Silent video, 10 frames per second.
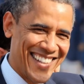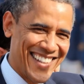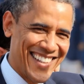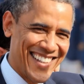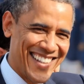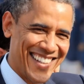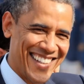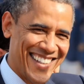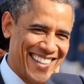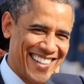
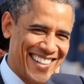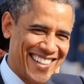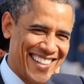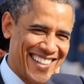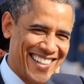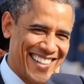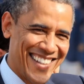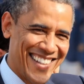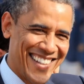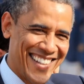
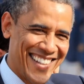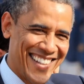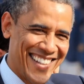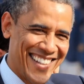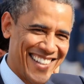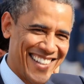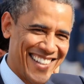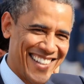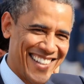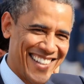
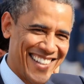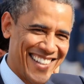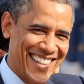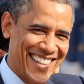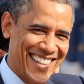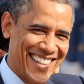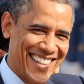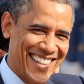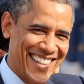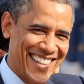(no lip movement)